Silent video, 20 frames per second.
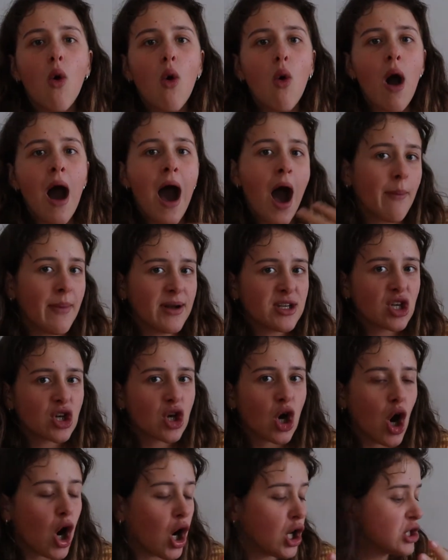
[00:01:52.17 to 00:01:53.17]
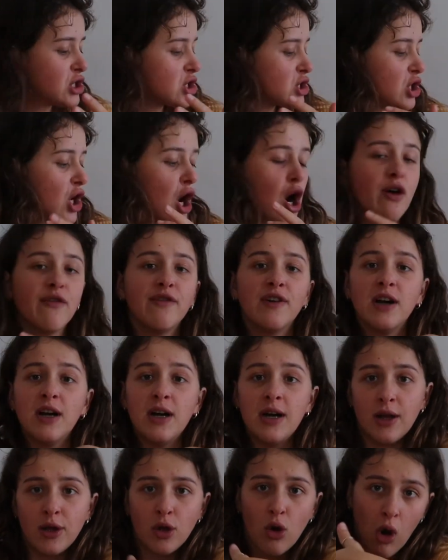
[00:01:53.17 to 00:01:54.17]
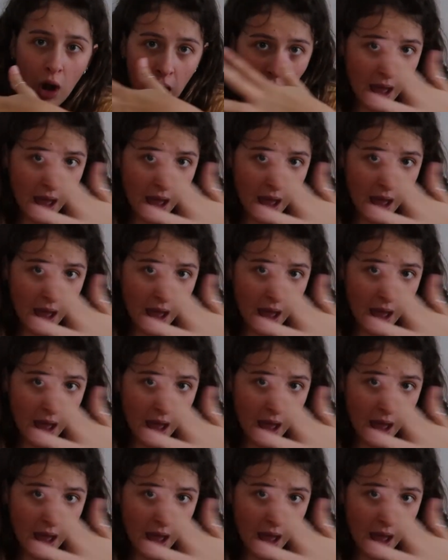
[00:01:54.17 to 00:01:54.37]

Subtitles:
how much it costs over your